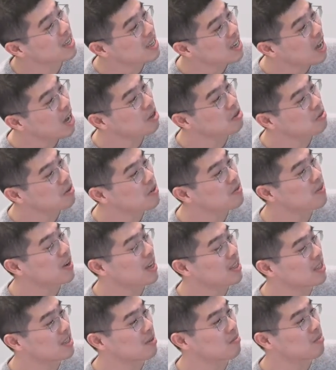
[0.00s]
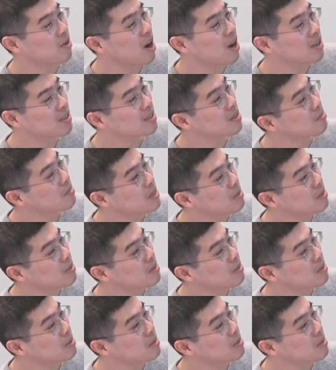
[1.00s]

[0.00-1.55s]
How do we find the approximate